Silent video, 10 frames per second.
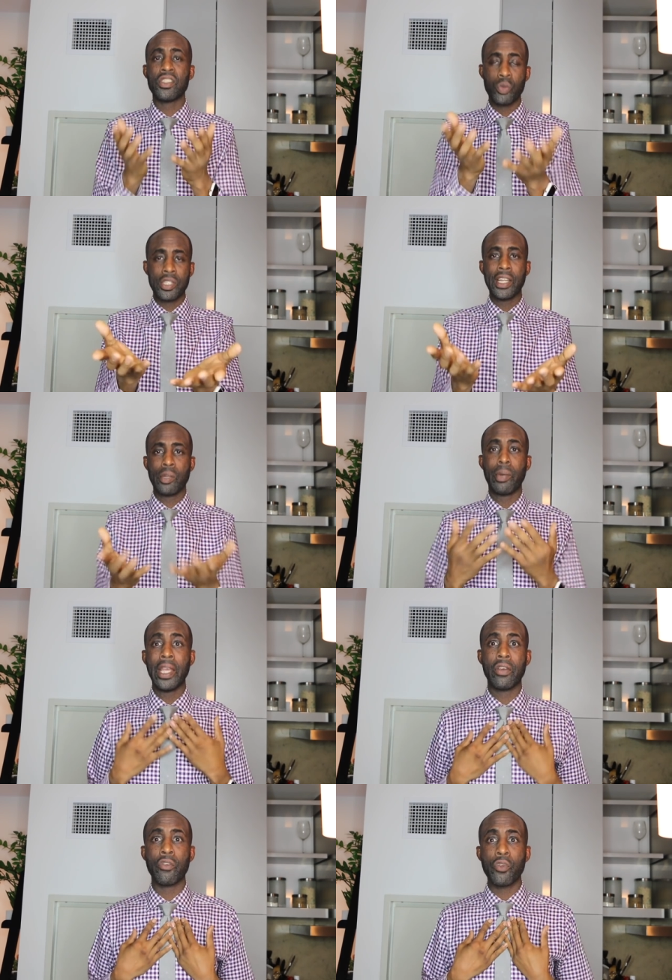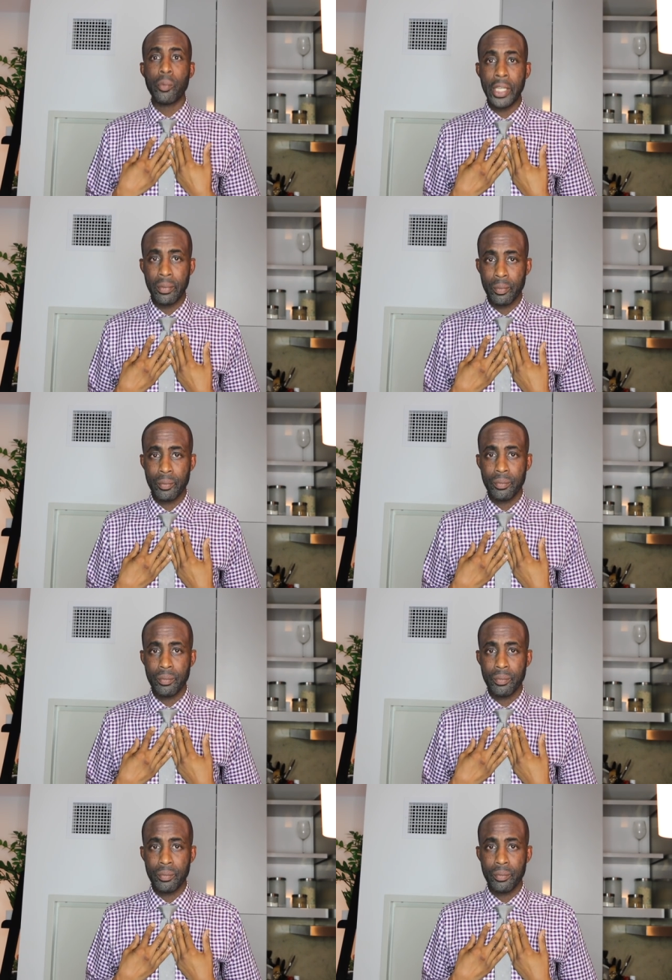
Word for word: This was not the bike for me.